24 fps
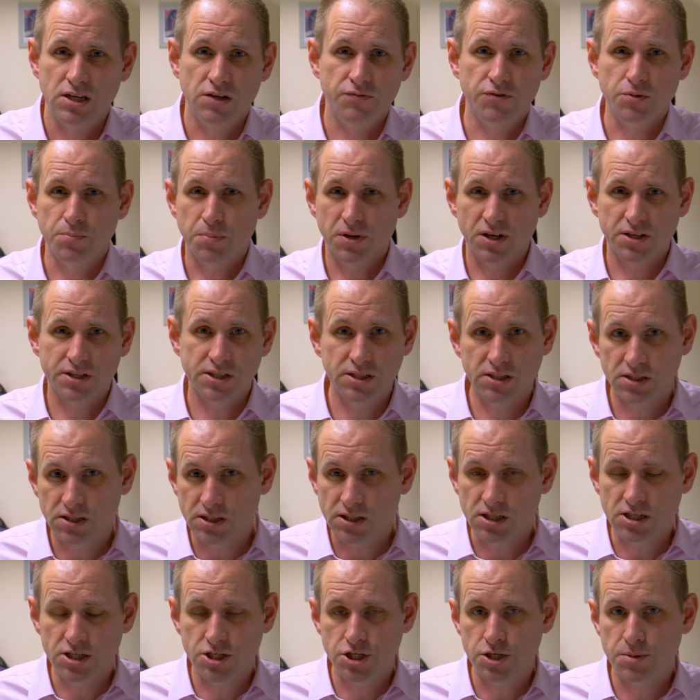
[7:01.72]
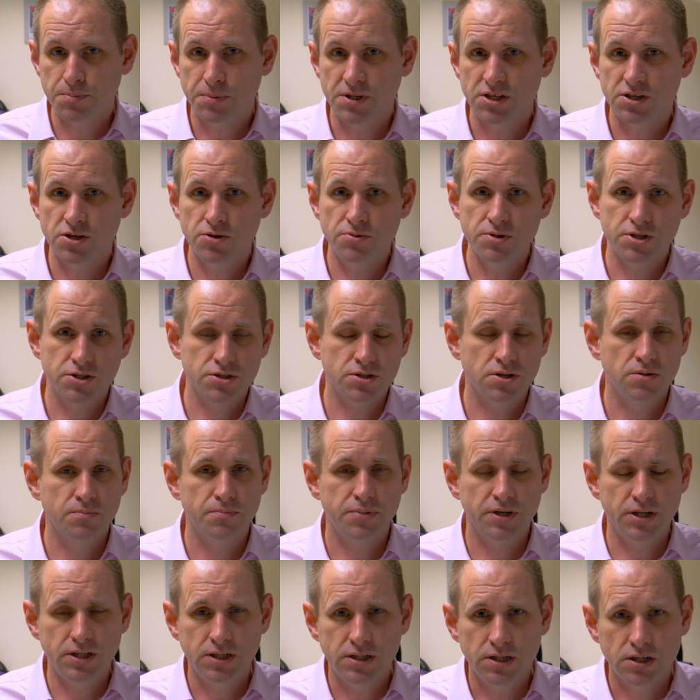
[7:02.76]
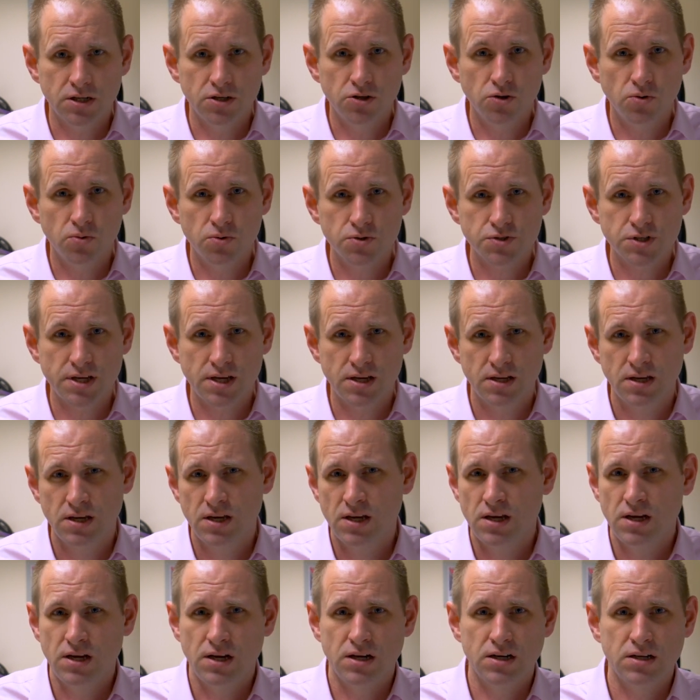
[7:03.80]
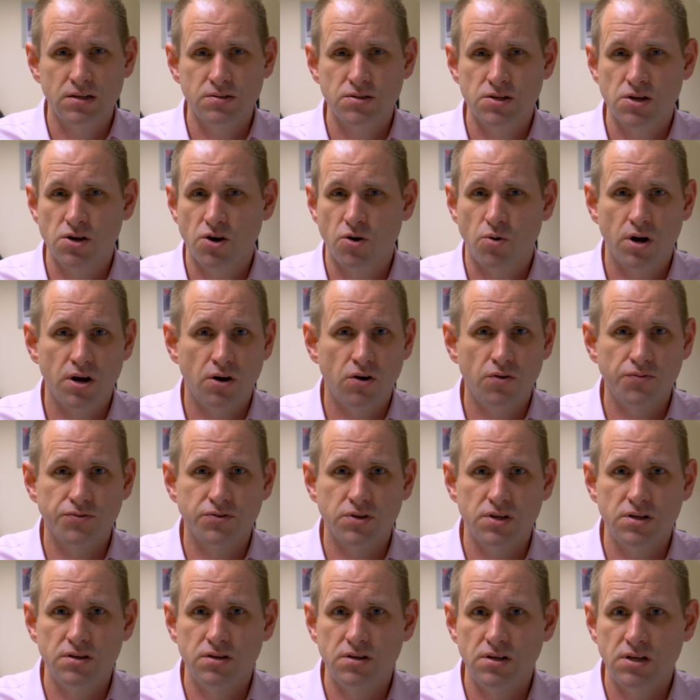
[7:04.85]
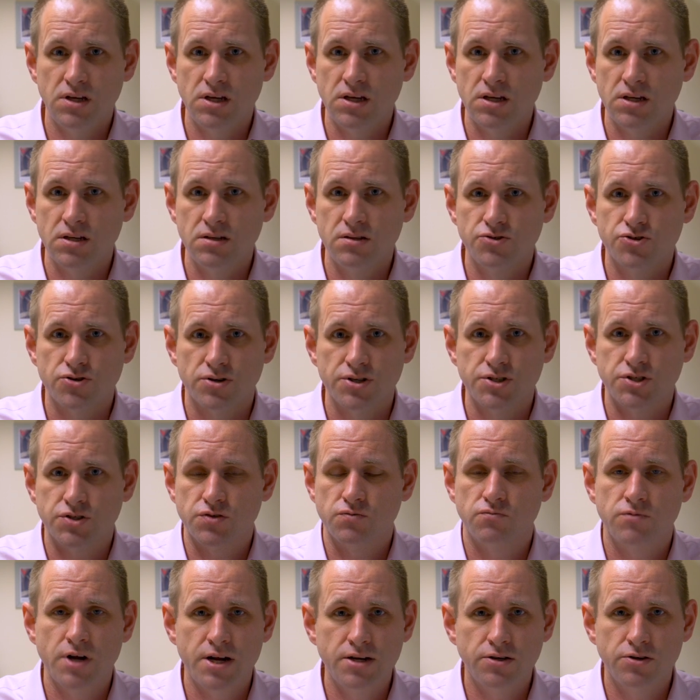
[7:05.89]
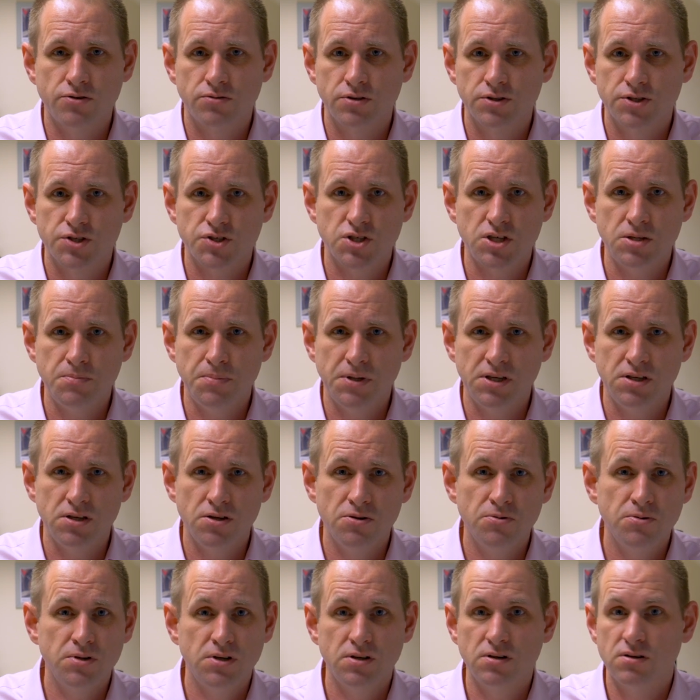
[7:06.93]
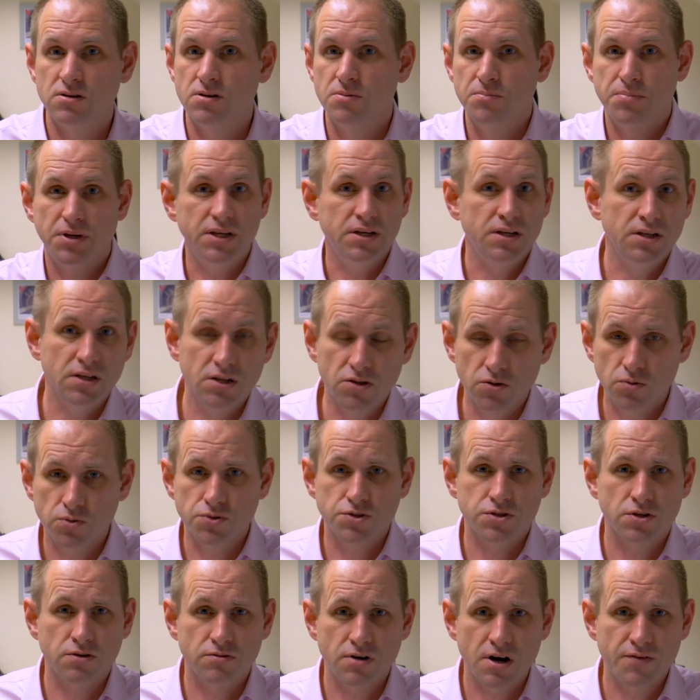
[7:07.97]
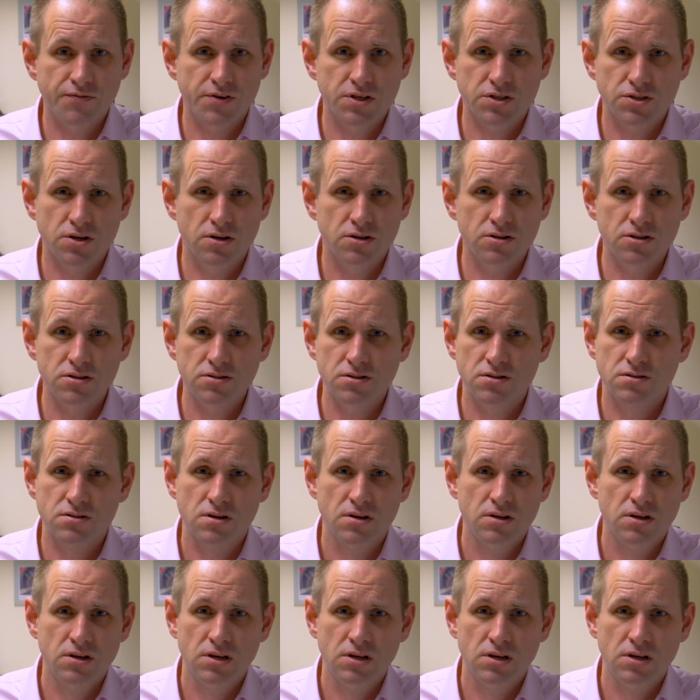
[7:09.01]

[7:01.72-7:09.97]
If you plug in an eGPU, it just completely ignores it. Quite often, it tries to render on the CPU and it completely ignores the graphics cards.